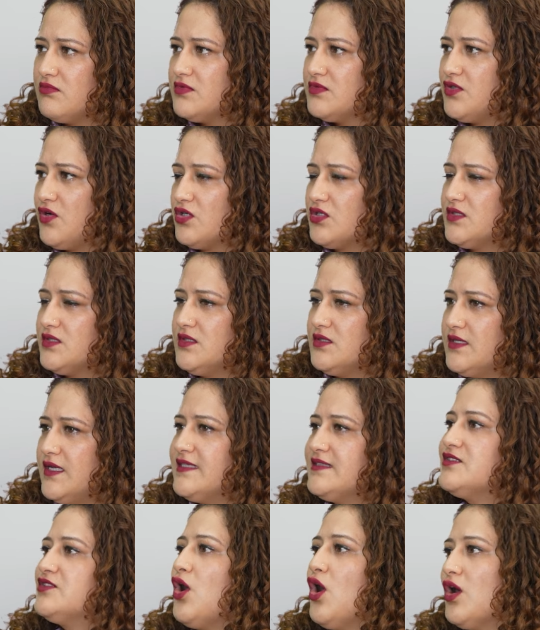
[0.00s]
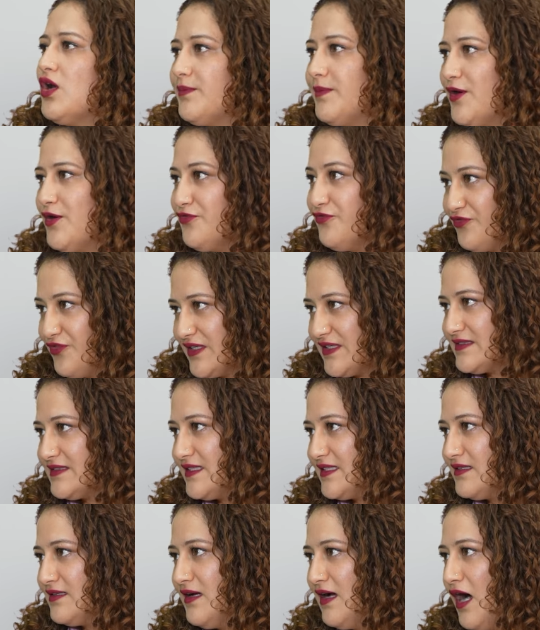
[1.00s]
Doctor, let's talk about
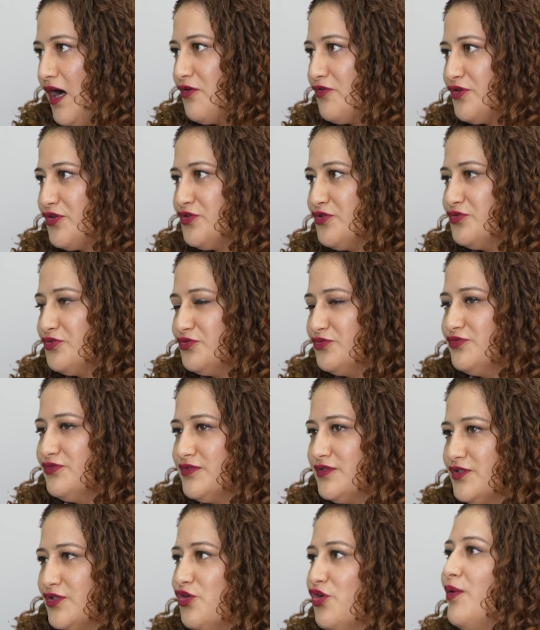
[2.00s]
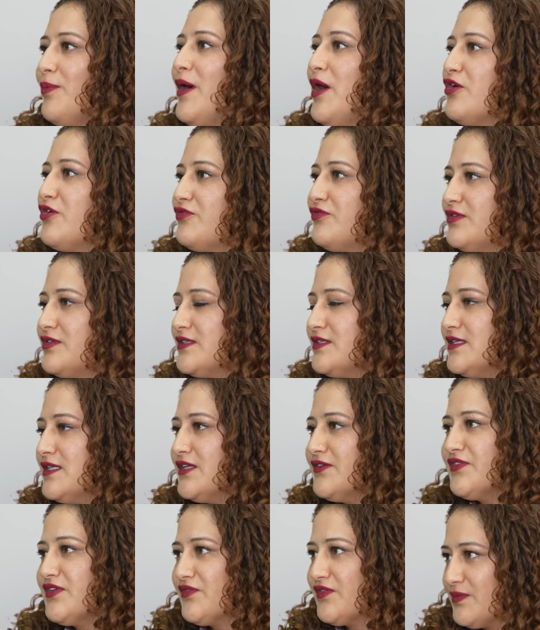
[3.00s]
fixing. How do you go about
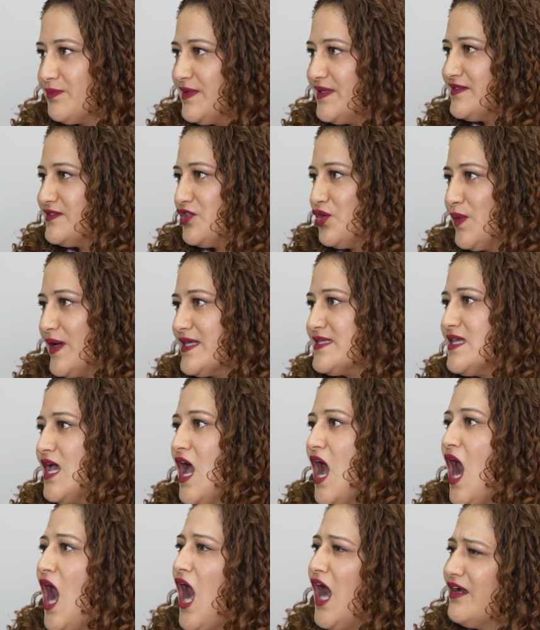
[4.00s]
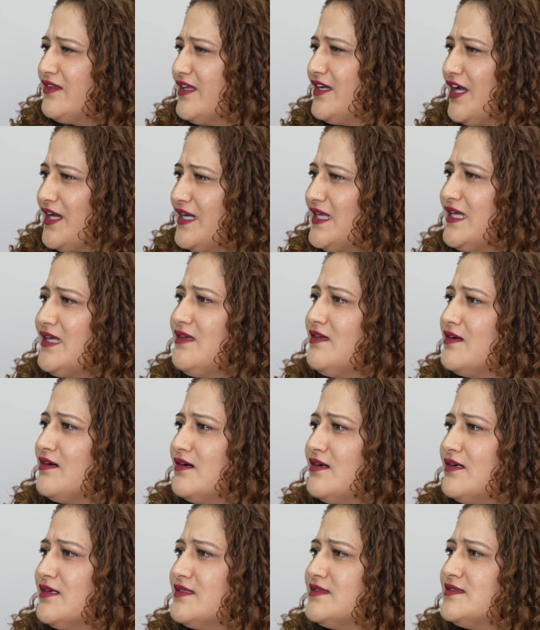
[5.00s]
living with PCOS? Are there any
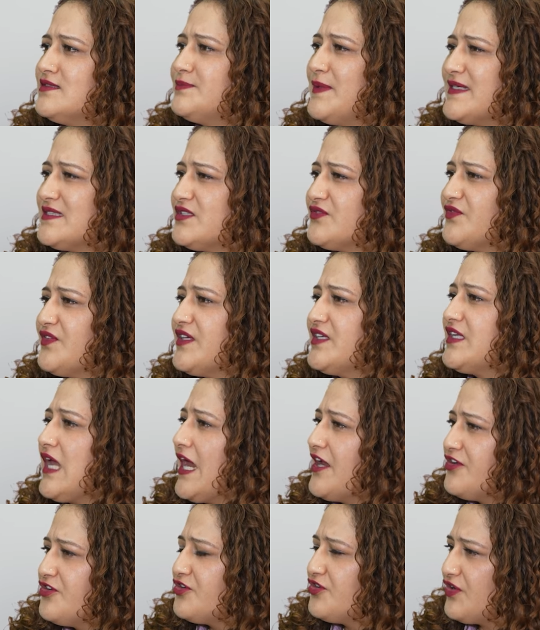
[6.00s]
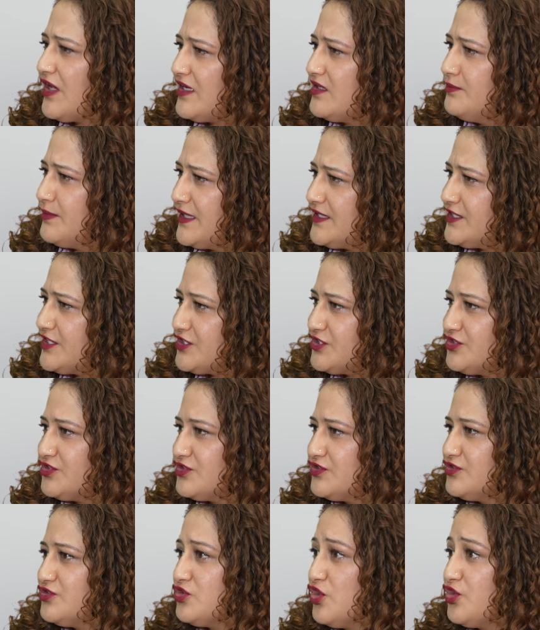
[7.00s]
specific dietary
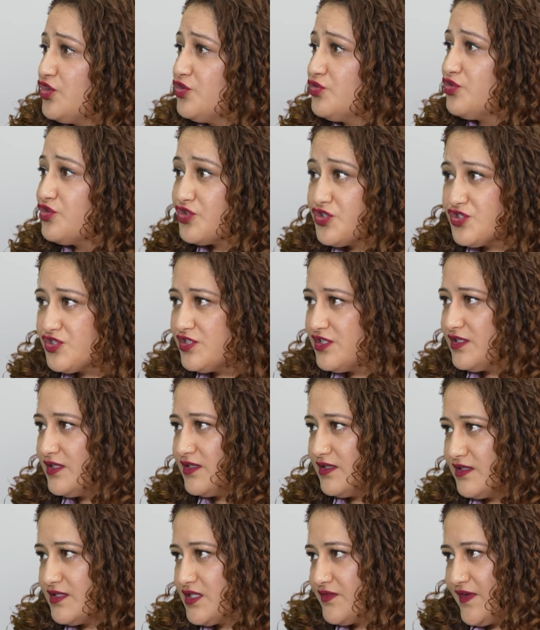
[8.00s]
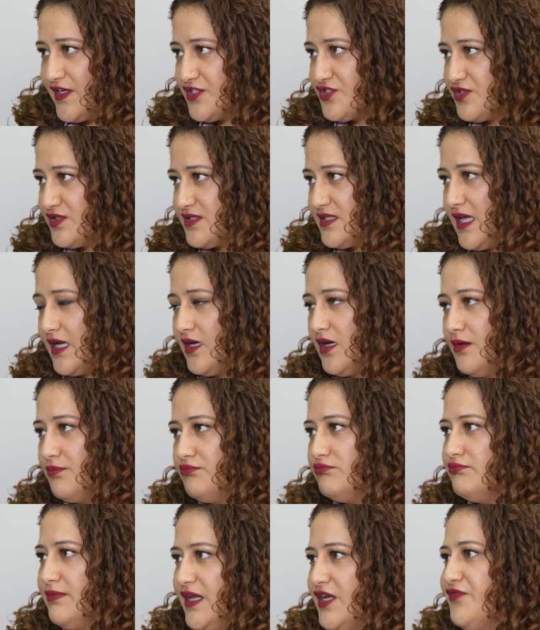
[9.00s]
recommendations or nutritional interventions that are
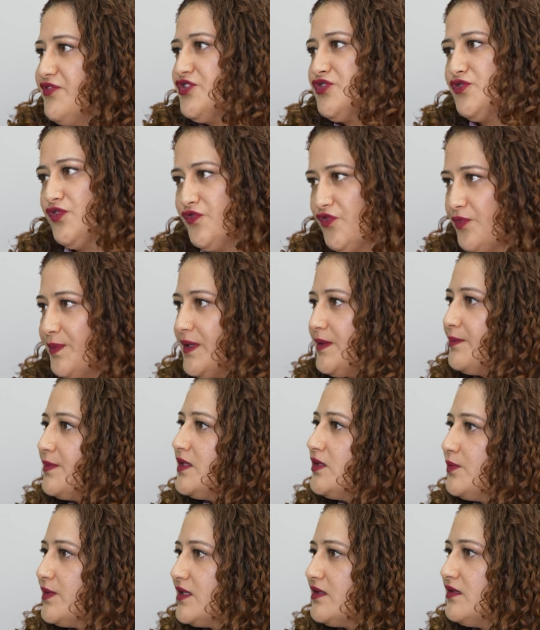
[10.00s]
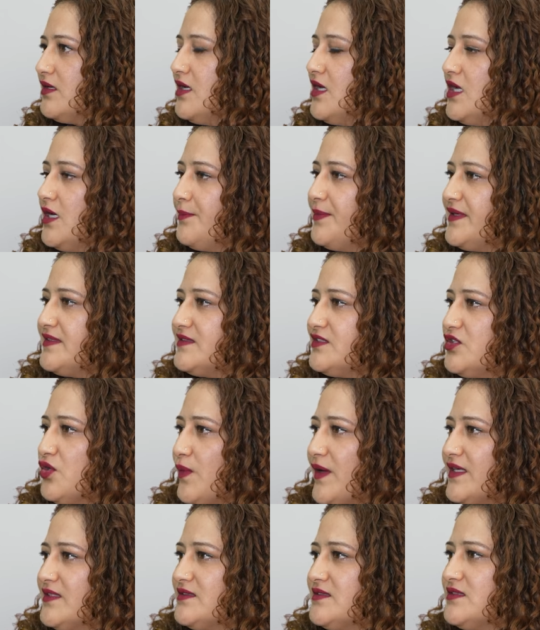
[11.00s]
beneficial for people with
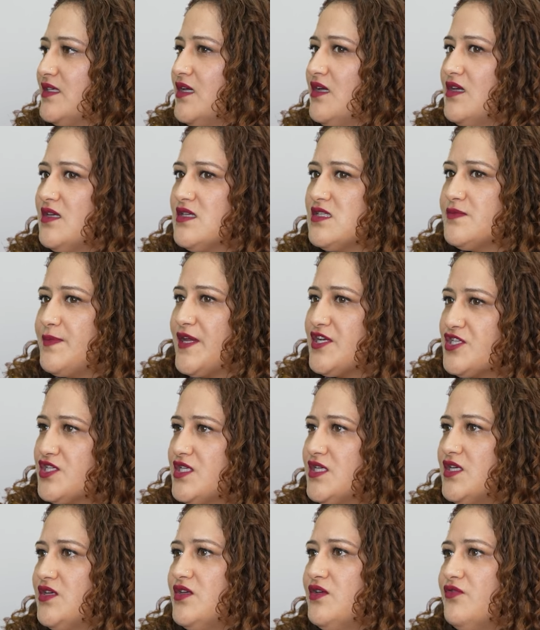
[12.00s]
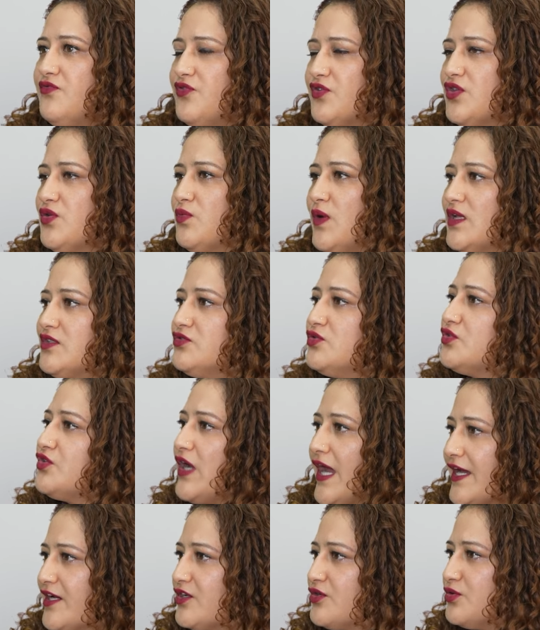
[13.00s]
PCOS, especially for the ones who are
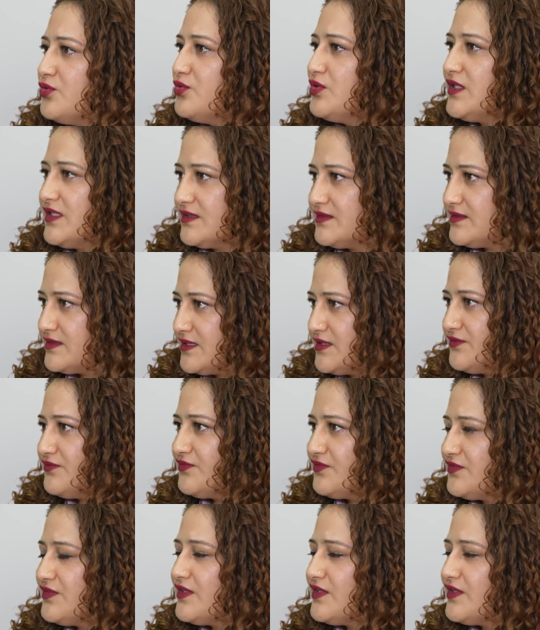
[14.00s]
trying to conceive?